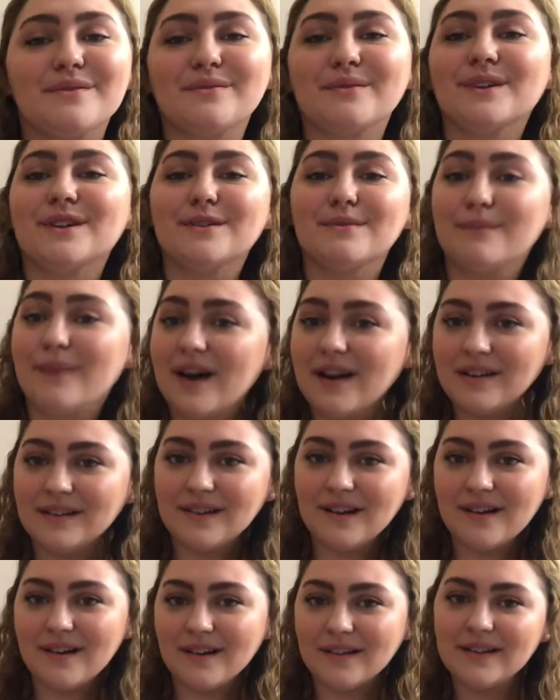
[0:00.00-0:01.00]
You'll find
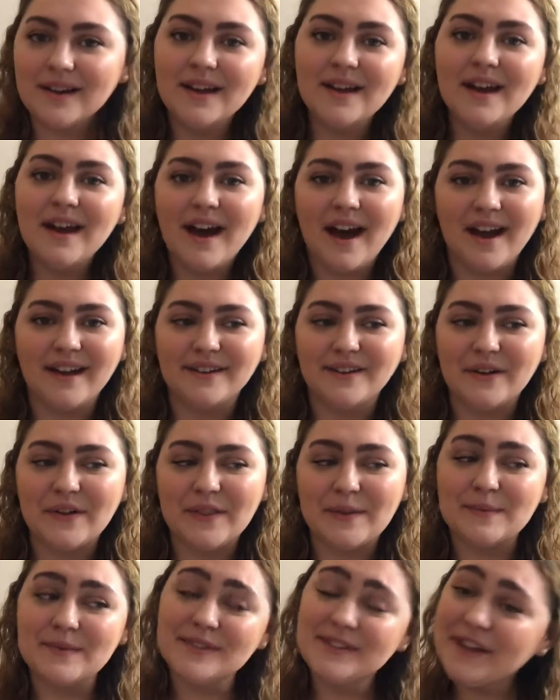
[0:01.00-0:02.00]
another and you'll
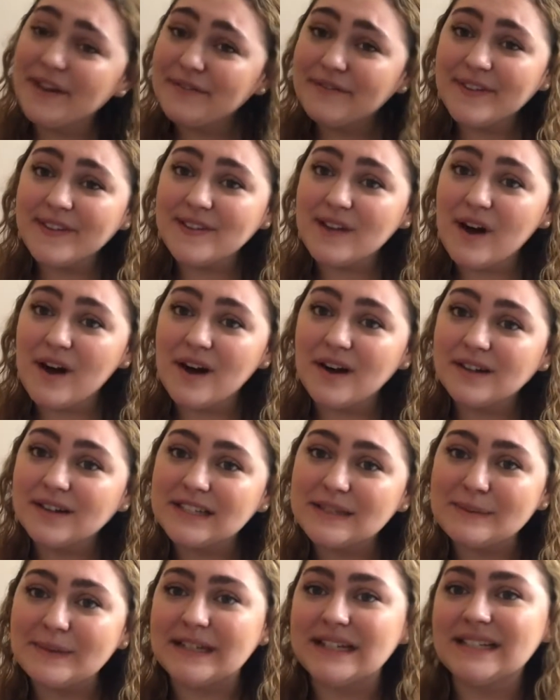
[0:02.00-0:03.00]
be
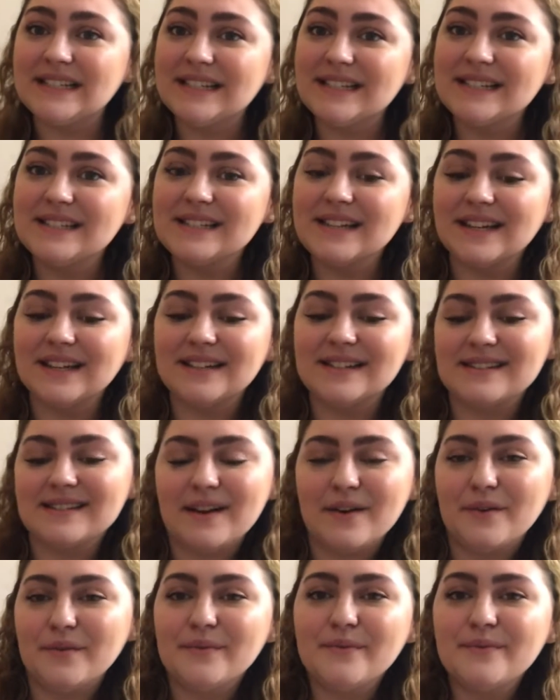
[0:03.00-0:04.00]
just fine. Let
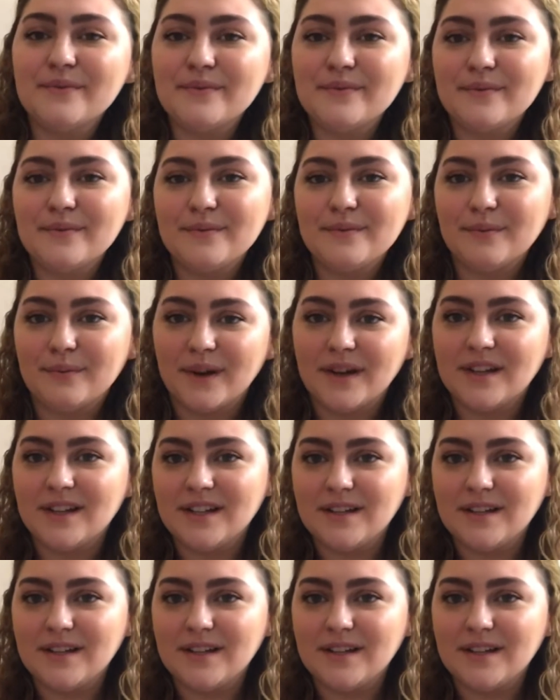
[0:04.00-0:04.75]
him go.